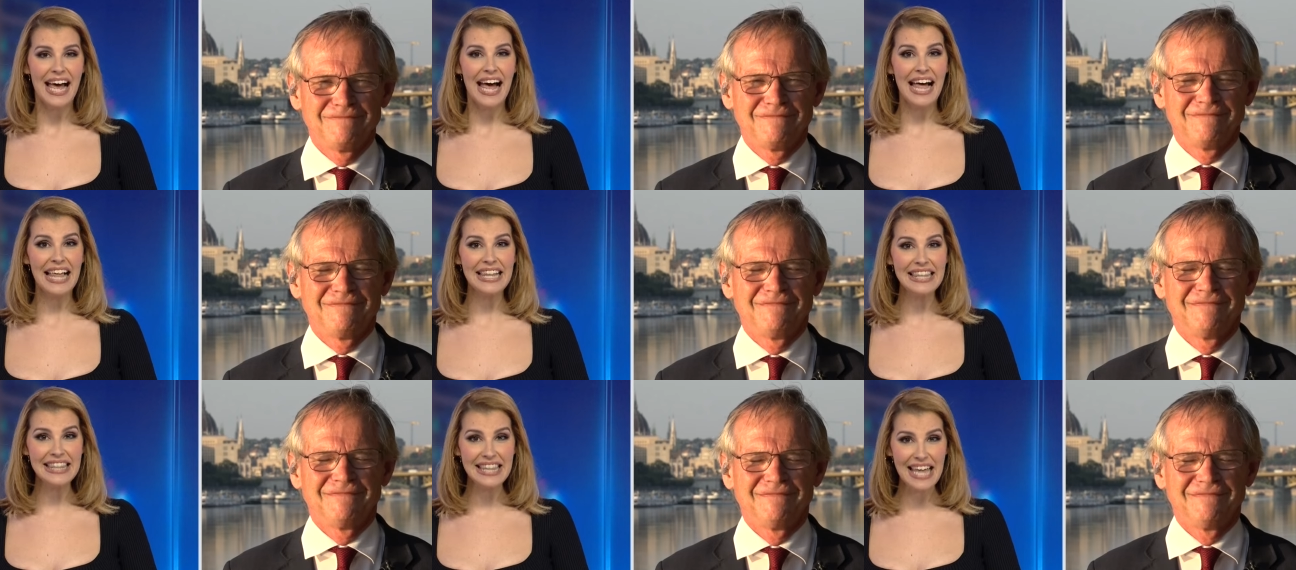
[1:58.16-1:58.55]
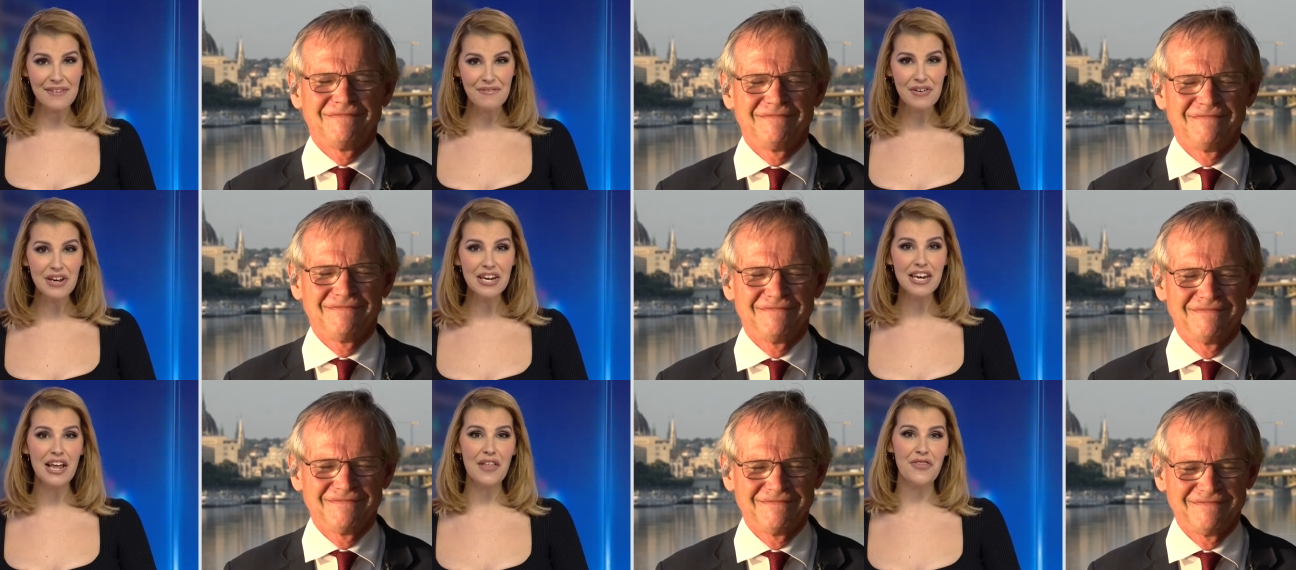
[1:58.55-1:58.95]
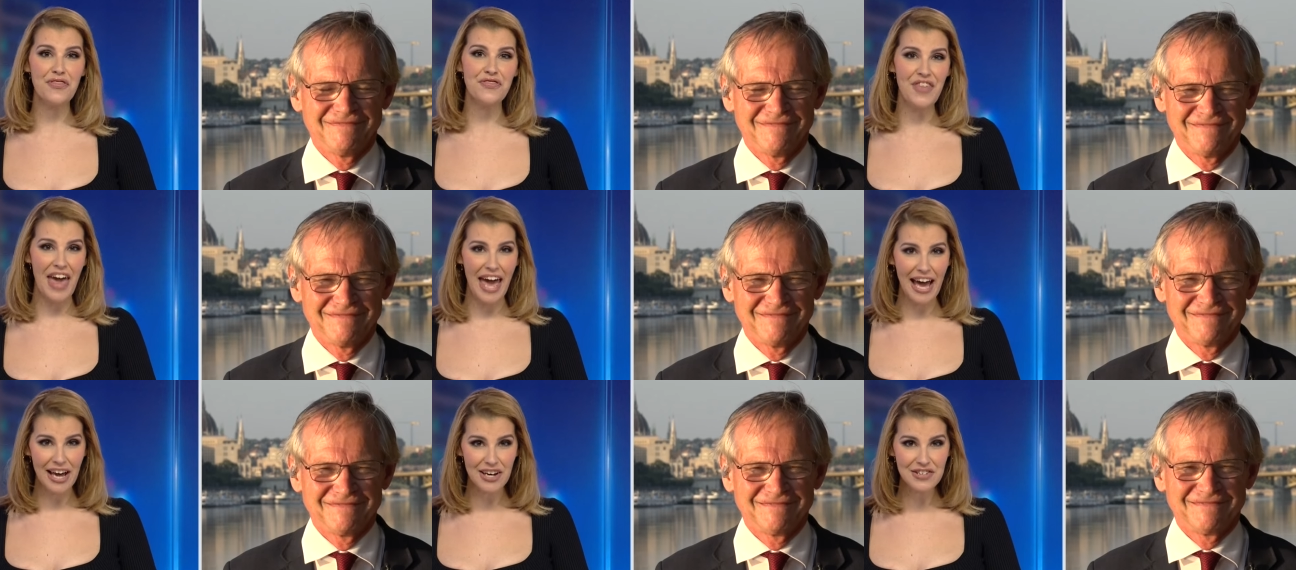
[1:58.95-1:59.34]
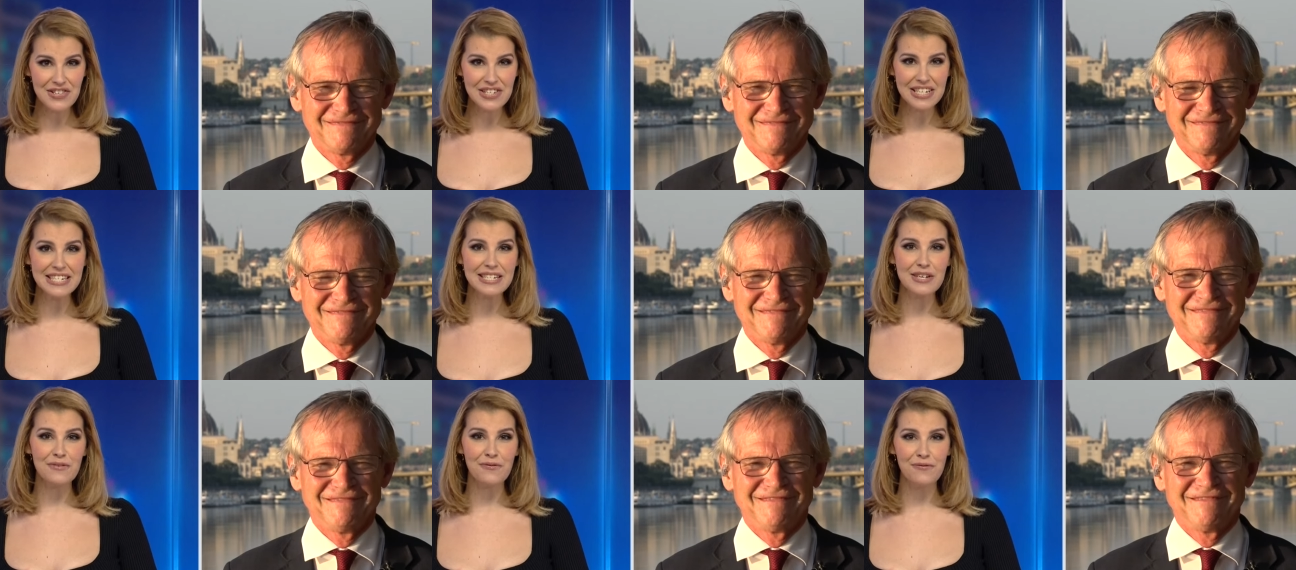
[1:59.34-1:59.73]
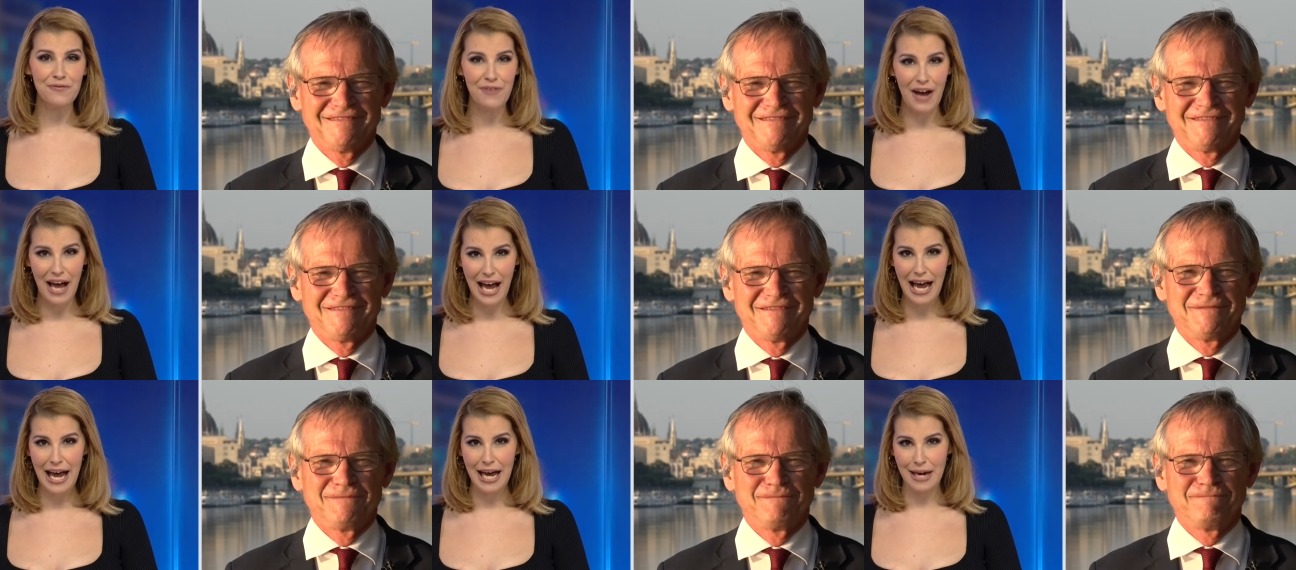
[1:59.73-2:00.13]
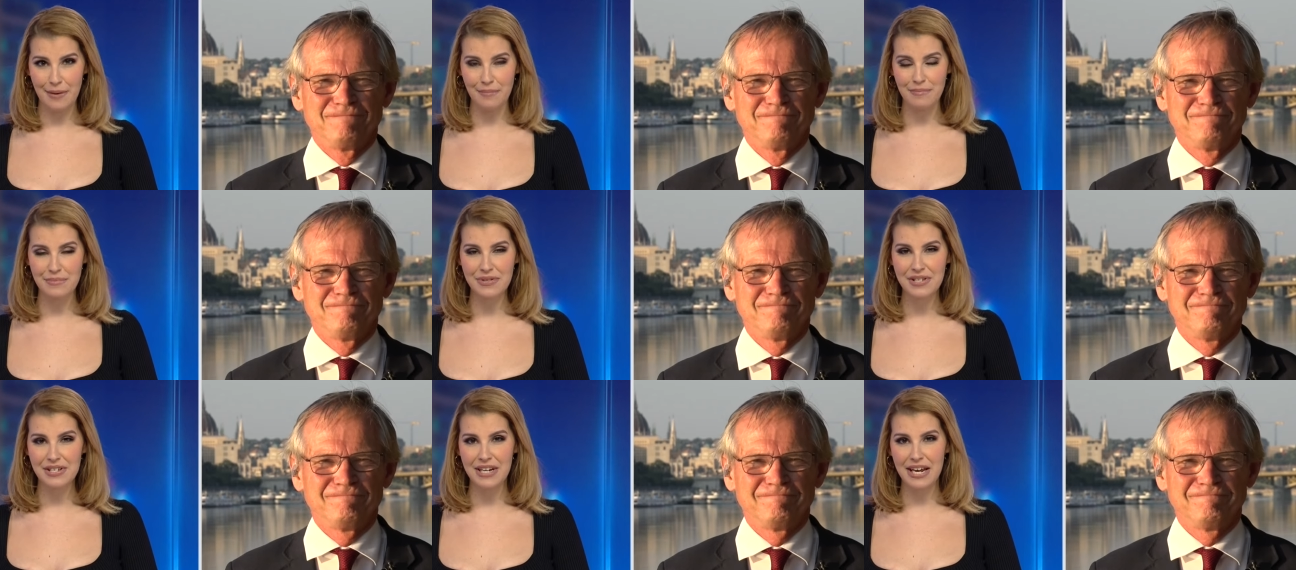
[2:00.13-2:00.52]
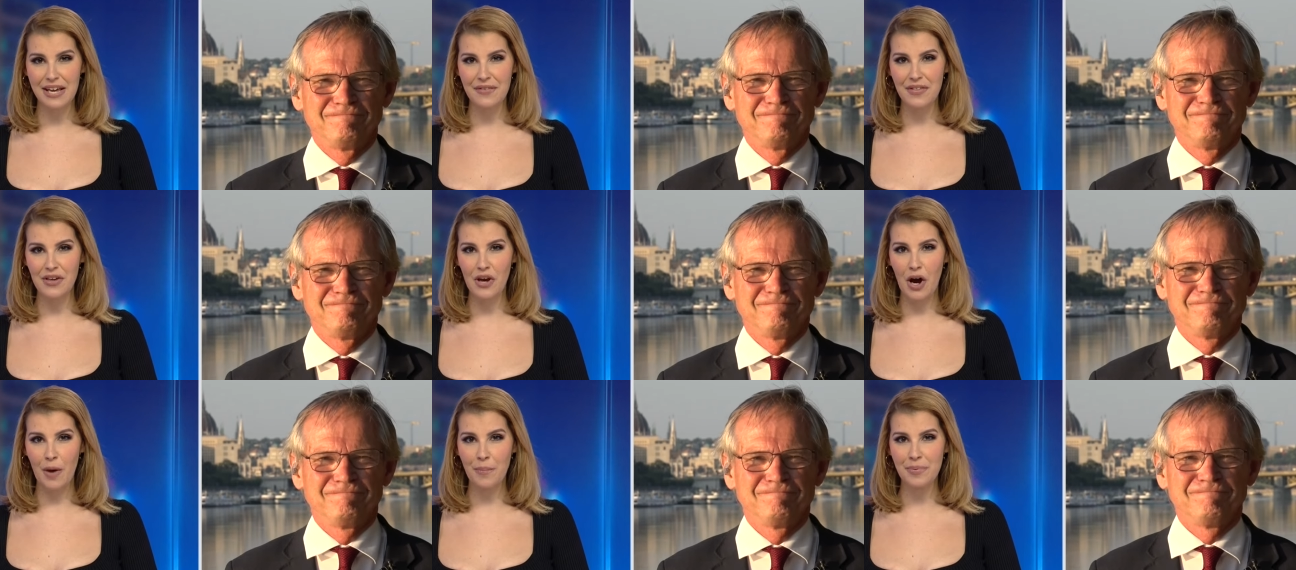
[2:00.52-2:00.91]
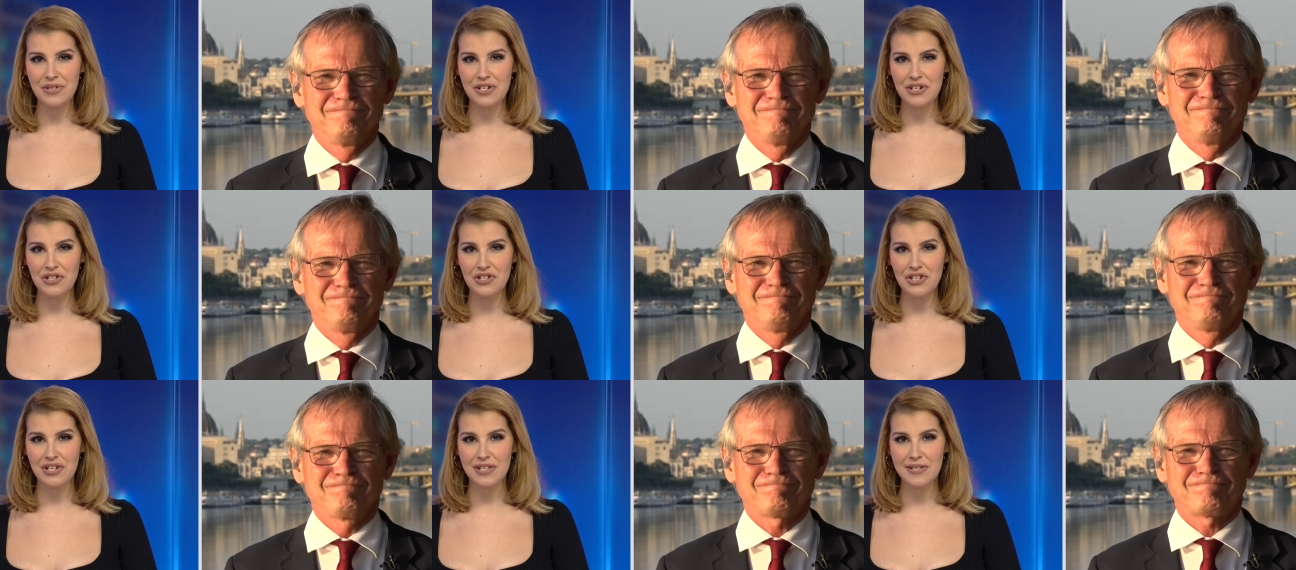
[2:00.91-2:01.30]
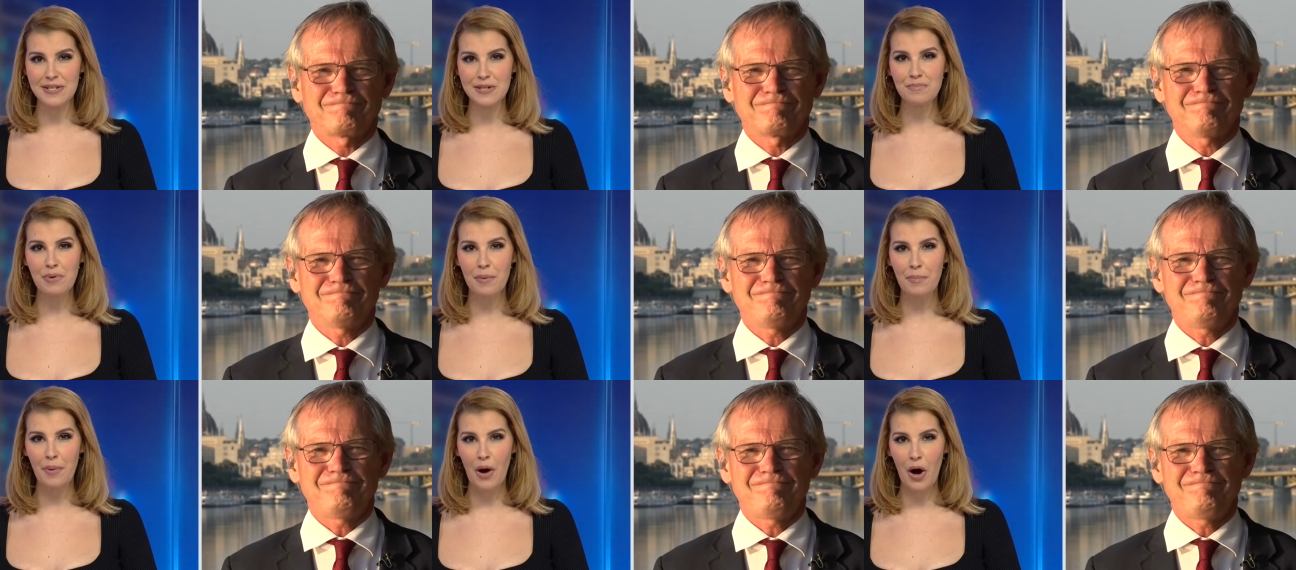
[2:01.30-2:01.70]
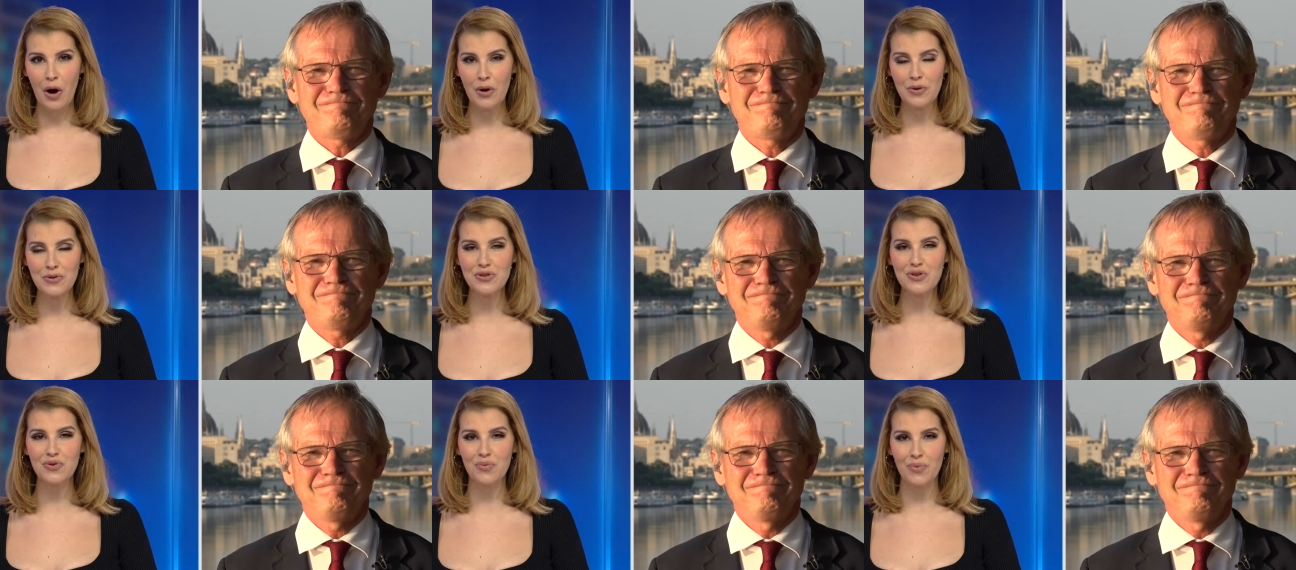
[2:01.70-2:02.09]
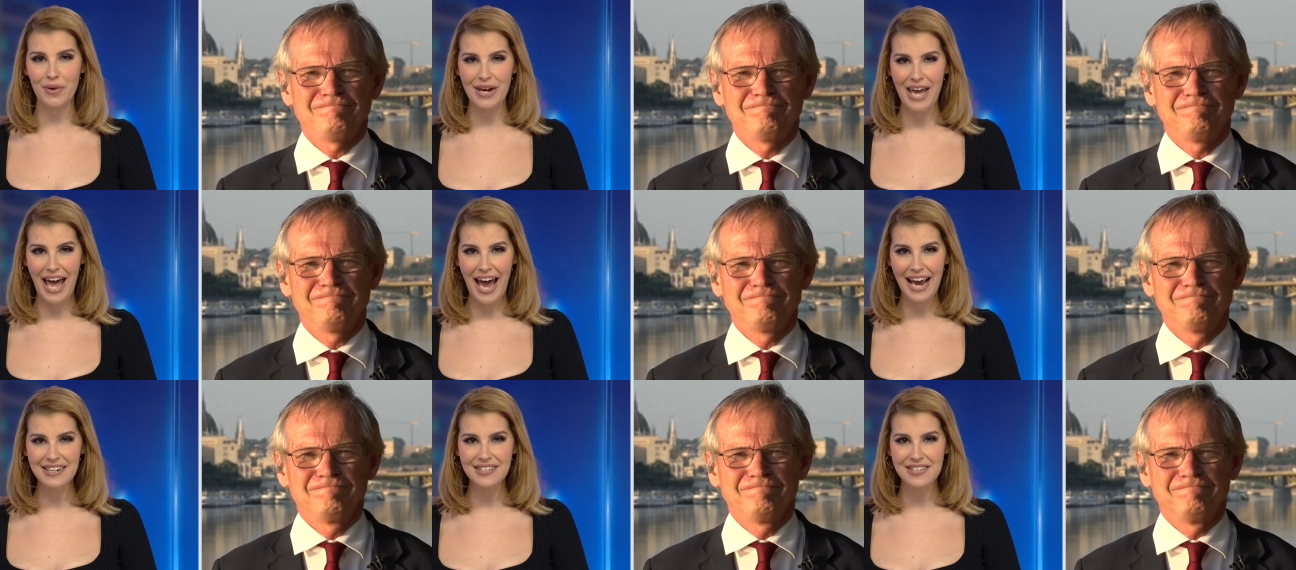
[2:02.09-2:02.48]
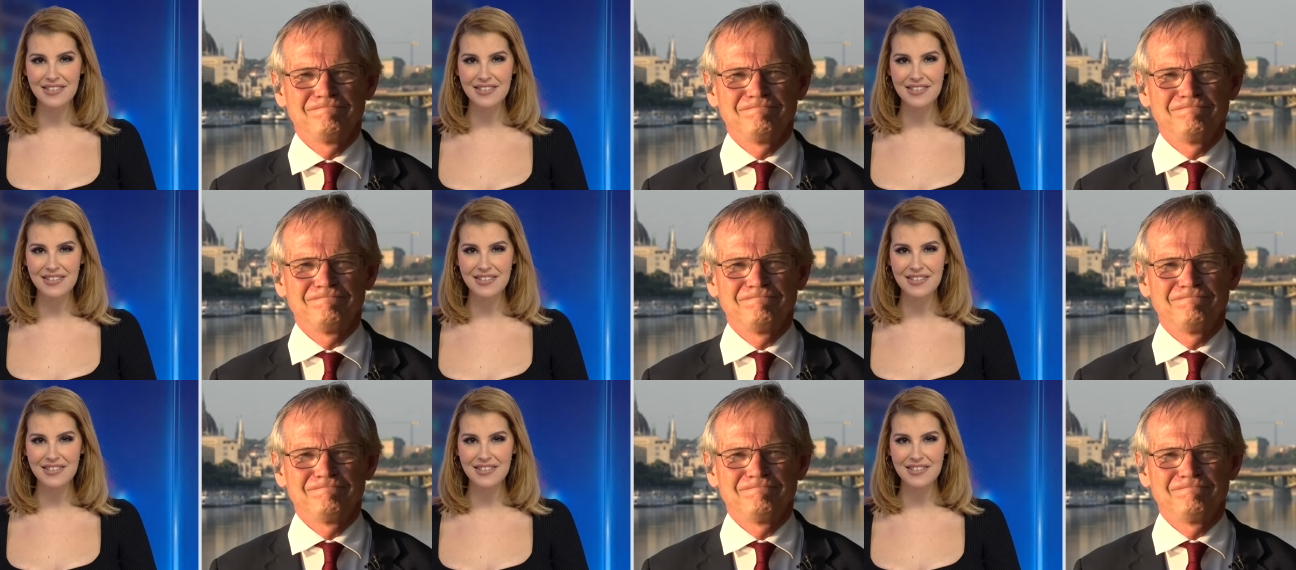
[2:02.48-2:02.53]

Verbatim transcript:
Speaker 1: 11,000 farms near the opposition's proposed reactor